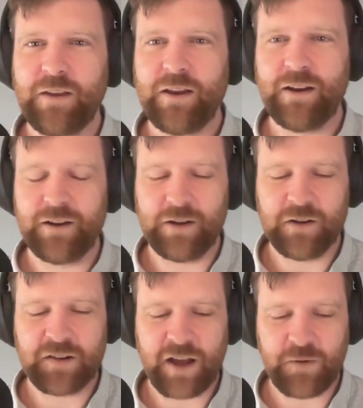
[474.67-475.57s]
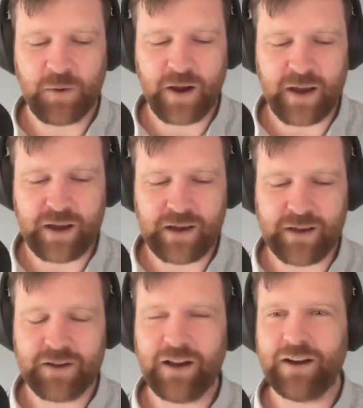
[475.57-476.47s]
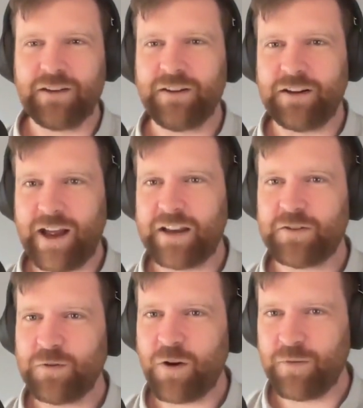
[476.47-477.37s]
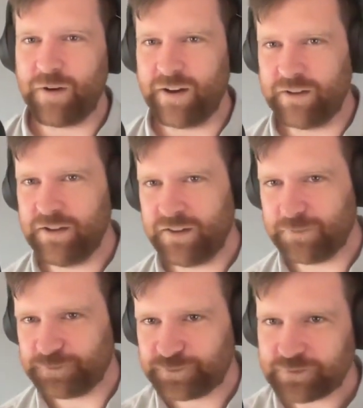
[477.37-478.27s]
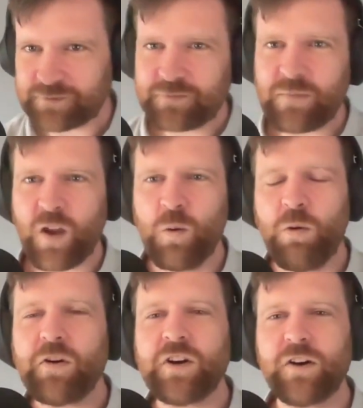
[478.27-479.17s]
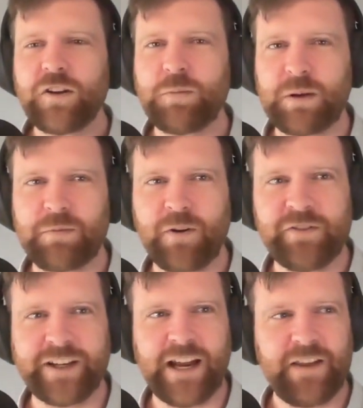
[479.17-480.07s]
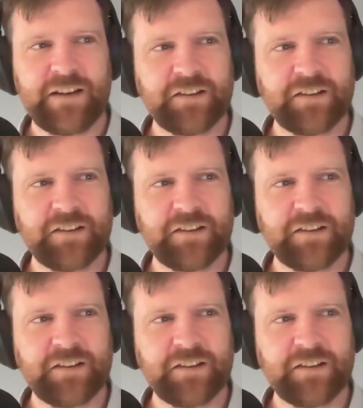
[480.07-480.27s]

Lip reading: It started by our 2 co-founders who were working on a little bit of a project, and they